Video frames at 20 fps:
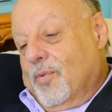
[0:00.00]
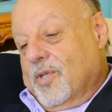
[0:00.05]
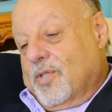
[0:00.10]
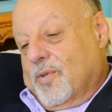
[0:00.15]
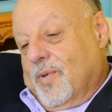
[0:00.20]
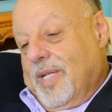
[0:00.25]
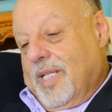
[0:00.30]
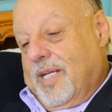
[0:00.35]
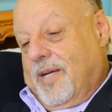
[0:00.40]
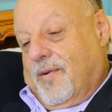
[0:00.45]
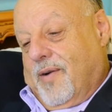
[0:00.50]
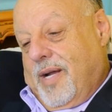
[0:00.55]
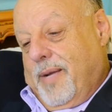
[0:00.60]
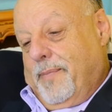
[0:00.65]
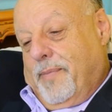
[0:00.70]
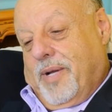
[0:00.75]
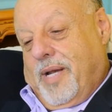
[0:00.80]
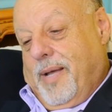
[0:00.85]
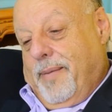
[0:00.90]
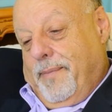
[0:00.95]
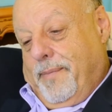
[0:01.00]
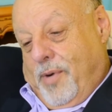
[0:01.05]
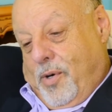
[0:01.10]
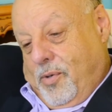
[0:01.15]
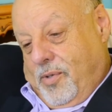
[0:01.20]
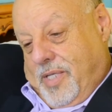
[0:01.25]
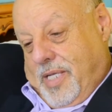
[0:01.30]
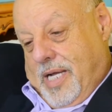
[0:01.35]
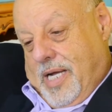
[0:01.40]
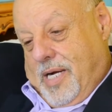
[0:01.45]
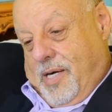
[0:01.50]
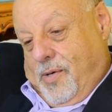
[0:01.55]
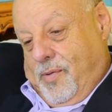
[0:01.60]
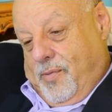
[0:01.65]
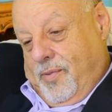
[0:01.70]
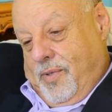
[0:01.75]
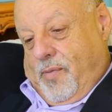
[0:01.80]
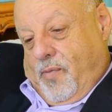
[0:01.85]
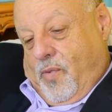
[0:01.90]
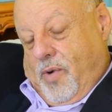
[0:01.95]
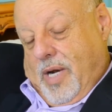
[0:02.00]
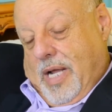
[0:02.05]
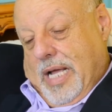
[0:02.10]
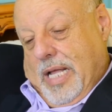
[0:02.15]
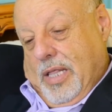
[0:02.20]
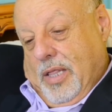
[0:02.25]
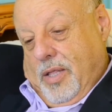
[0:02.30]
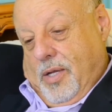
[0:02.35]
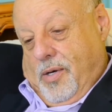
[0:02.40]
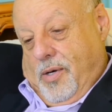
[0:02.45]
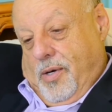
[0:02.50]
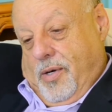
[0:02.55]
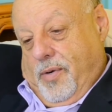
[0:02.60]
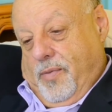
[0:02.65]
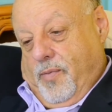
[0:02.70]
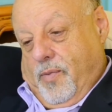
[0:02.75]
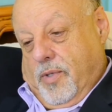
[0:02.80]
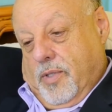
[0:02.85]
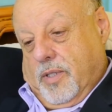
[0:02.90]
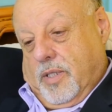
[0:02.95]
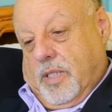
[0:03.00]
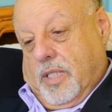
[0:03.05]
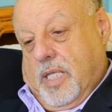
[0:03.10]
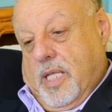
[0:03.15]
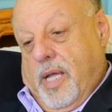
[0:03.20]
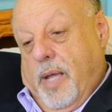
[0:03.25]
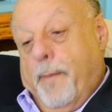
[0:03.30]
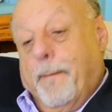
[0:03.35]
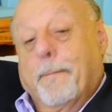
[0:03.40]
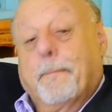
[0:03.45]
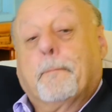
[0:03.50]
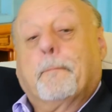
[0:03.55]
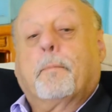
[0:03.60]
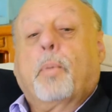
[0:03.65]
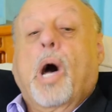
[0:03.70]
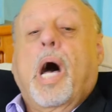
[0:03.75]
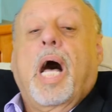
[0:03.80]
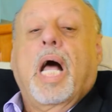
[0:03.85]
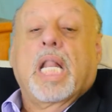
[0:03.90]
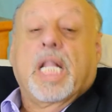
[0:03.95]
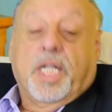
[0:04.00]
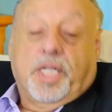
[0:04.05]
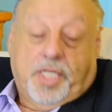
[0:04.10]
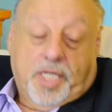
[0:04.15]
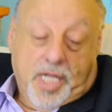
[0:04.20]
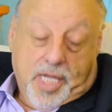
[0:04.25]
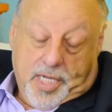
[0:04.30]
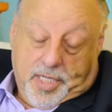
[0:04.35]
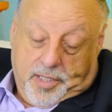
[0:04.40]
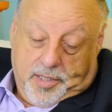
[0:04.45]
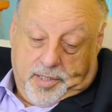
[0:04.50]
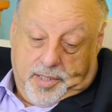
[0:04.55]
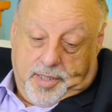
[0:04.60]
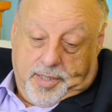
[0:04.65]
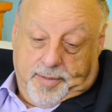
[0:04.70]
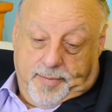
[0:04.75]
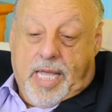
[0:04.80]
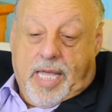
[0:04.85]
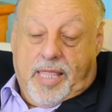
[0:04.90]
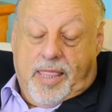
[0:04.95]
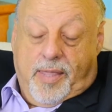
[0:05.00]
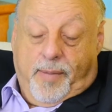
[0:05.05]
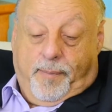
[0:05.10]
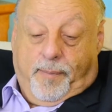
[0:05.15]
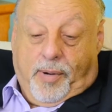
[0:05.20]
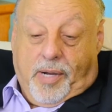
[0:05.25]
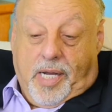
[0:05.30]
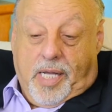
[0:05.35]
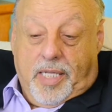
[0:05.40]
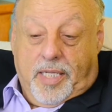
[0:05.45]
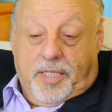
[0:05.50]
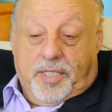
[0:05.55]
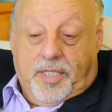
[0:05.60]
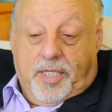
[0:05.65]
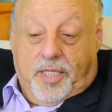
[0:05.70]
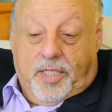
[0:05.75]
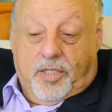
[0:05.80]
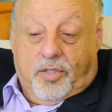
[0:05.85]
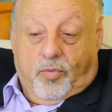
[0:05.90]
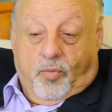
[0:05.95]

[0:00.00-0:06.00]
was really great. But at Motown, what I learned was the politics. And the politics